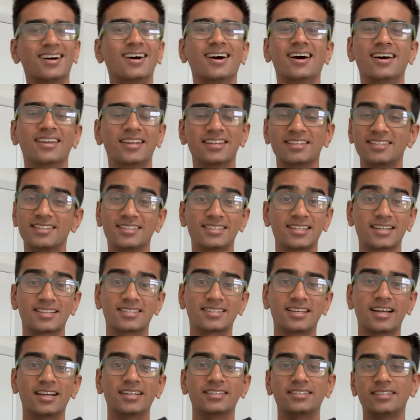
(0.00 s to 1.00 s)
And this is
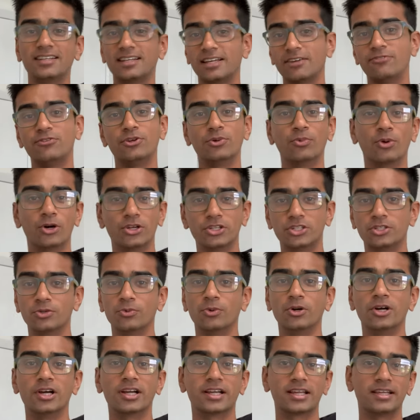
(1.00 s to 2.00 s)
exciting if you want to
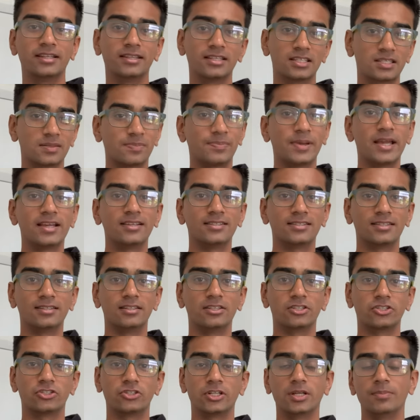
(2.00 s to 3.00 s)
work in the space
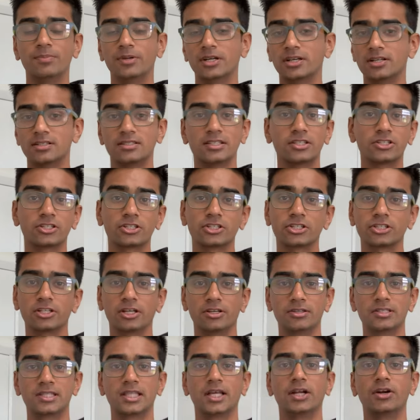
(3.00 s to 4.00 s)
industry because it just
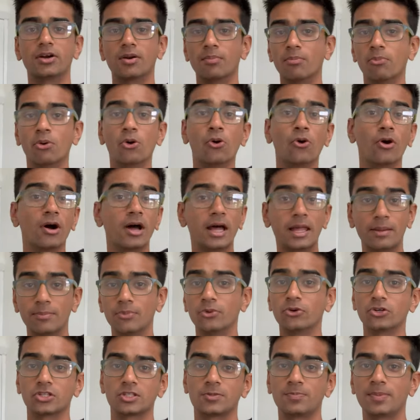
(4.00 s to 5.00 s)
shows there are more and
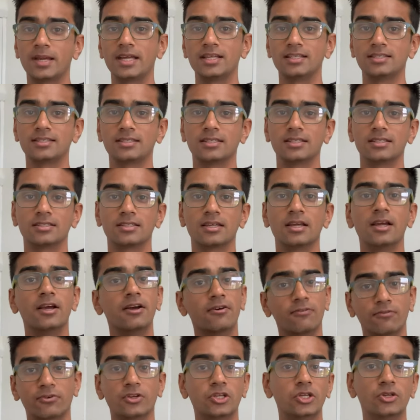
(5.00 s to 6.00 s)
more spaces
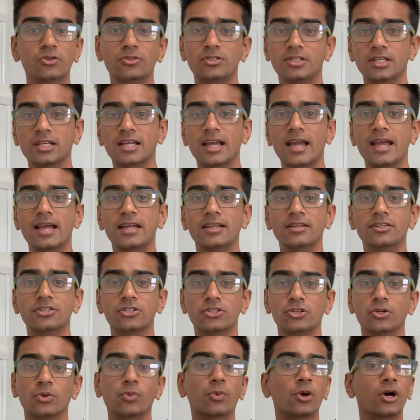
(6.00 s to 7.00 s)
for you to get
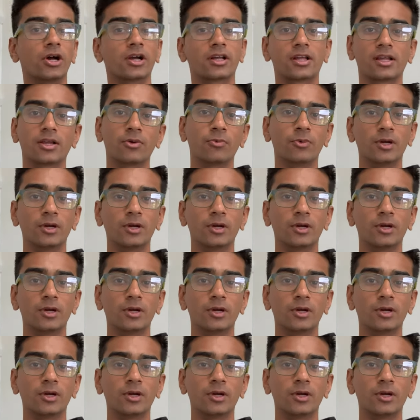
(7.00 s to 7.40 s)
into working